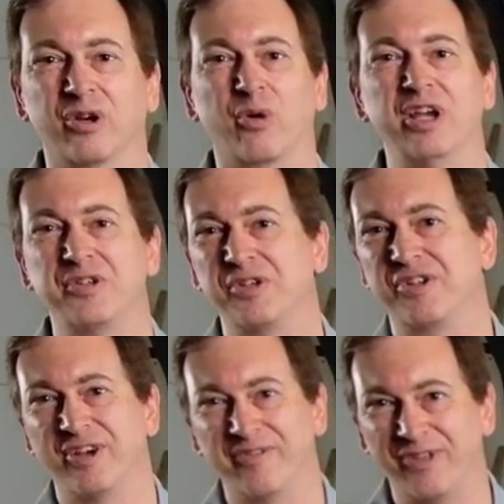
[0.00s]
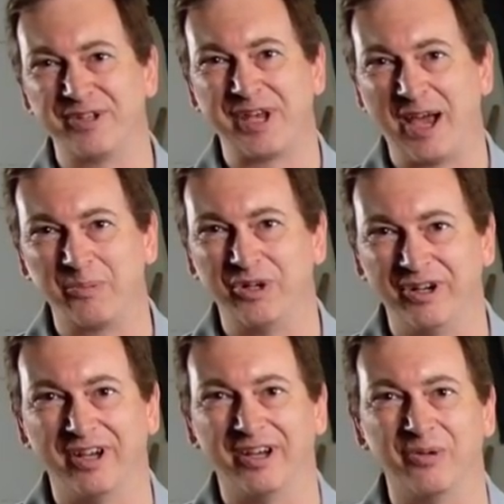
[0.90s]
the crazy stuff that's
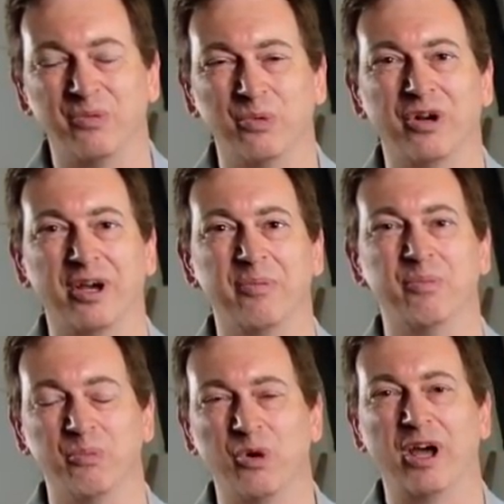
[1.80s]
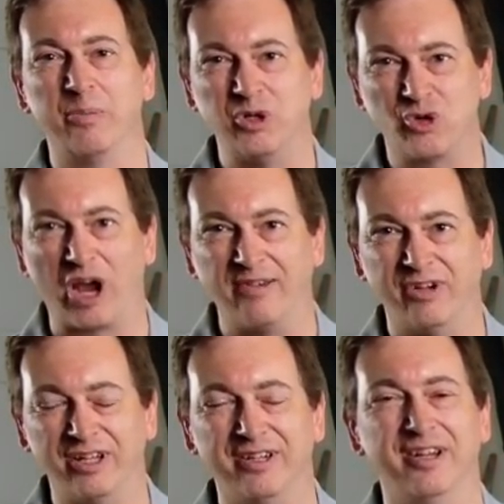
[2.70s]
happened uh, when, I've, when I've been
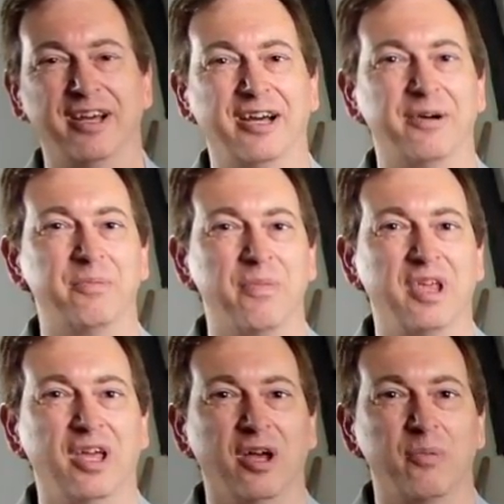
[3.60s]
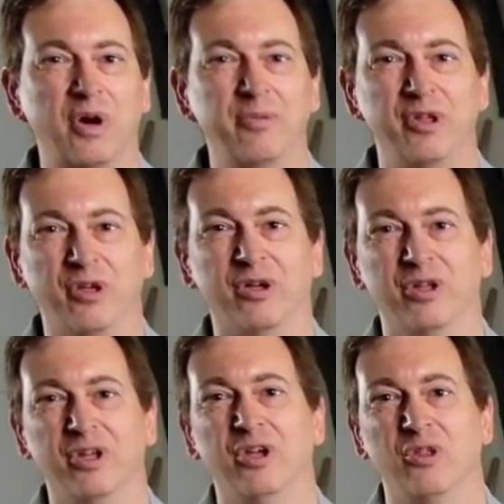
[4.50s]
driving it, uh, probably the,
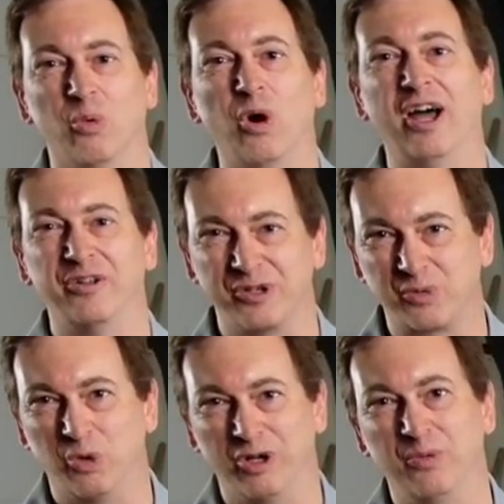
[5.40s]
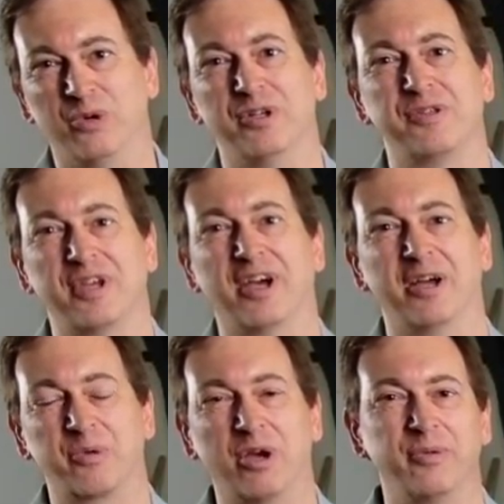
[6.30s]
the wildest one was
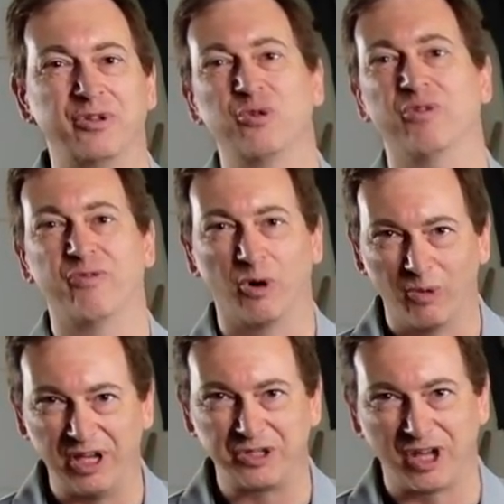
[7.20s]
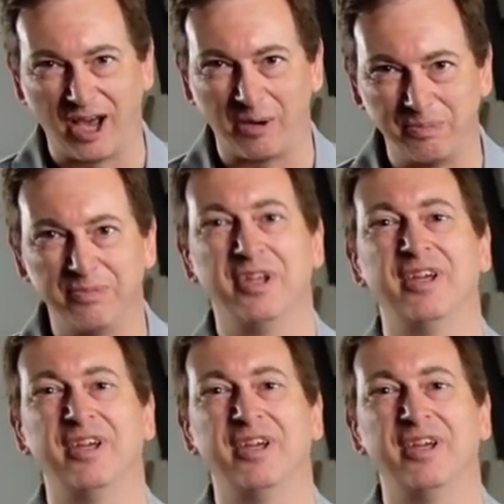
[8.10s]
uh, coming to a four-way stop